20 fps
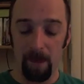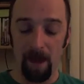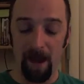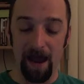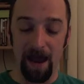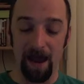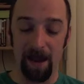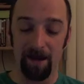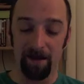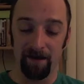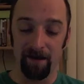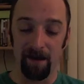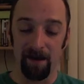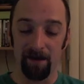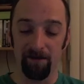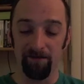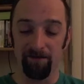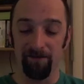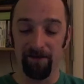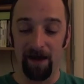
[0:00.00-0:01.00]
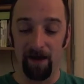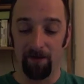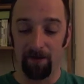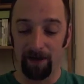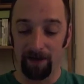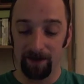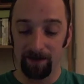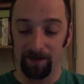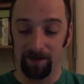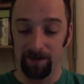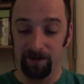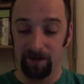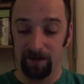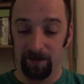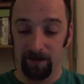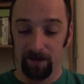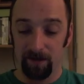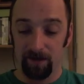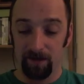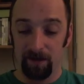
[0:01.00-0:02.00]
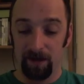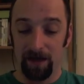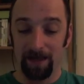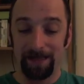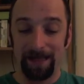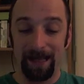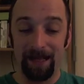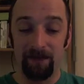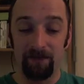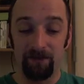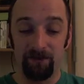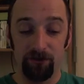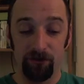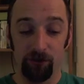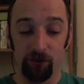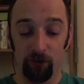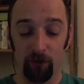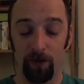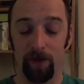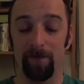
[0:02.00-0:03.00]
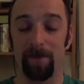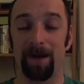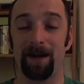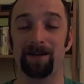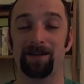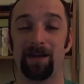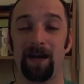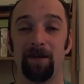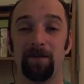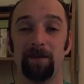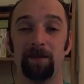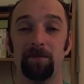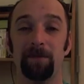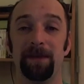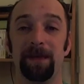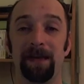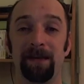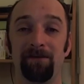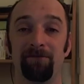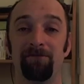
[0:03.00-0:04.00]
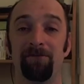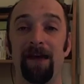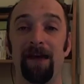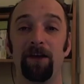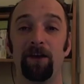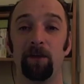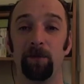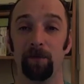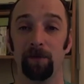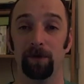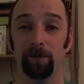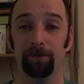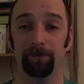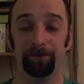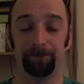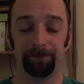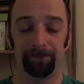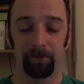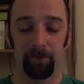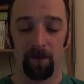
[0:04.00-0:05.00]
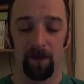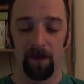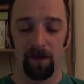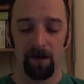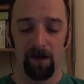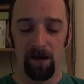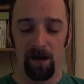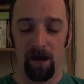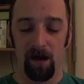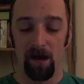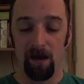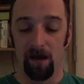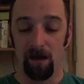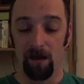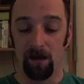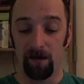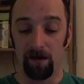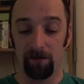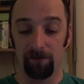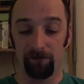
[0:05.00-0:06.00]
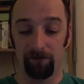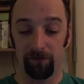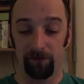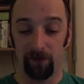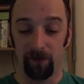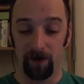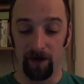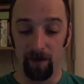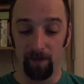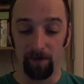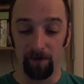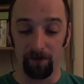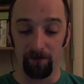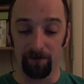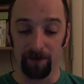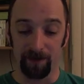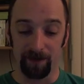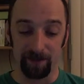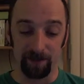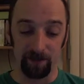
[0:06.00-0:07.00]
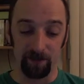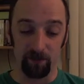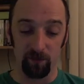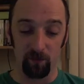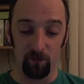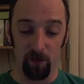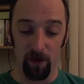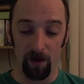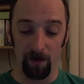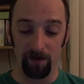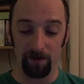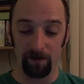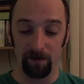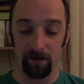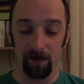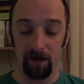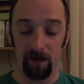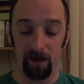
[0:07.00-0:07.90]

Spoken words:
and I've found it in that short amount of time to be invaluable for a number of reasons. One,